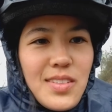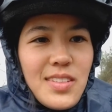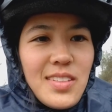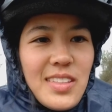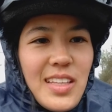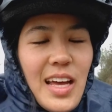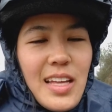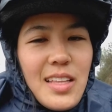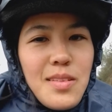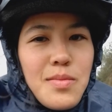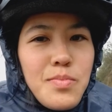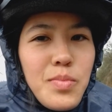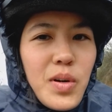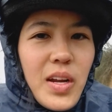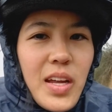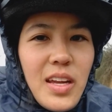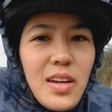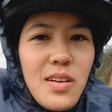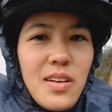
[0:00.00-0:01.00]
That
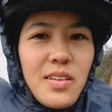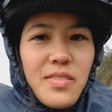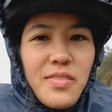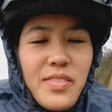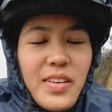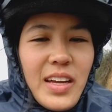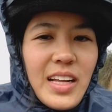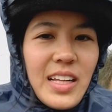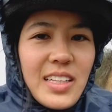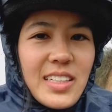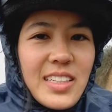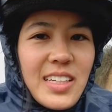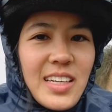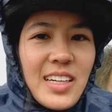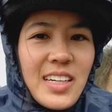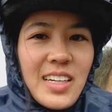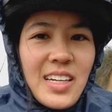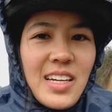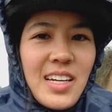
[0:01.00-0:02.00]
break felt
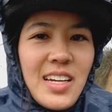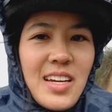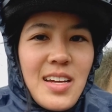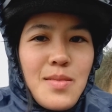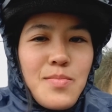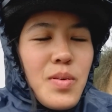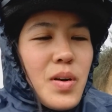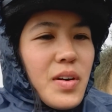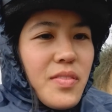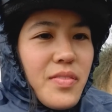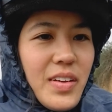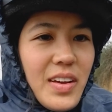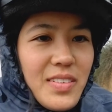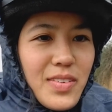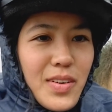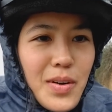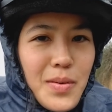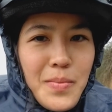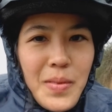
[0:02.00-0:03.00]
perfect
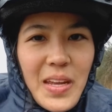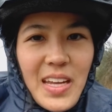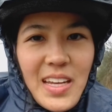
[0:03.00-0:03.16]
for me.